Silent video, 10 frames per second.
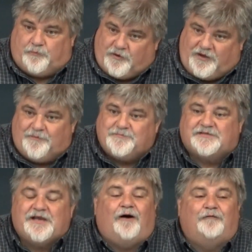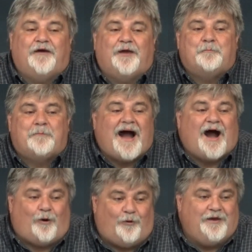put himself and
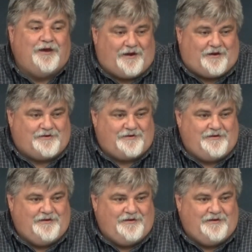Mao in it.